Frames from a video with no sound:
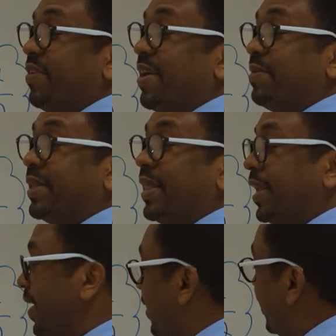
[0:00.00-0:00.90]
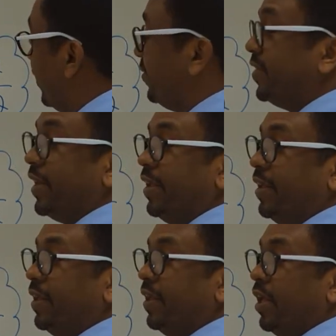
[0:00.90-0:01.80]
divided by 3 is 3.
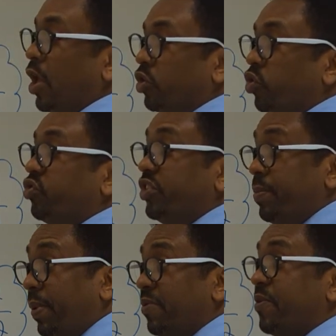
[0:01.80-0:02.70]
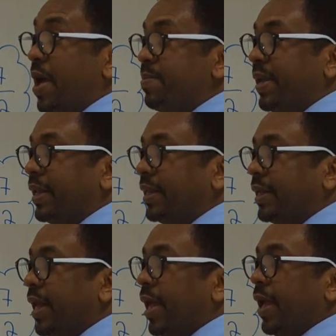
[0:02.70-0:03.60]
So simplify
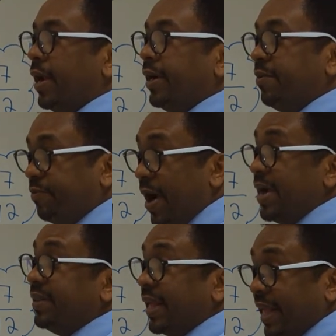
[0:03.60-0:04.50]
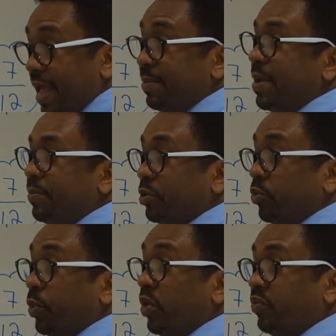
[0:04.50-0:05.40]
means divide the same number
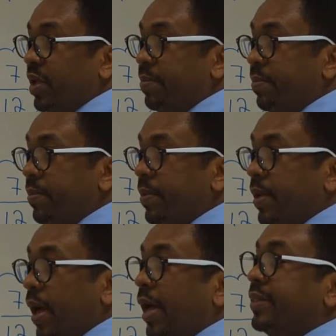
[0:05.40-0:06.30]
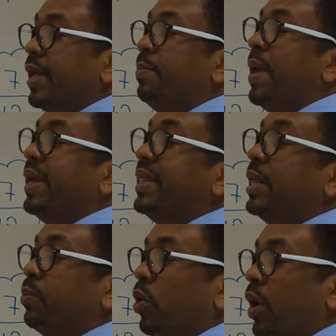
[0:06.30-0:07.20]
to both of them and then make
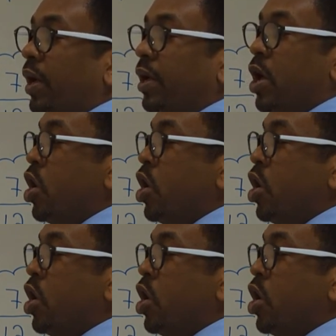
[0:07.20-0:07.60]
it smaller.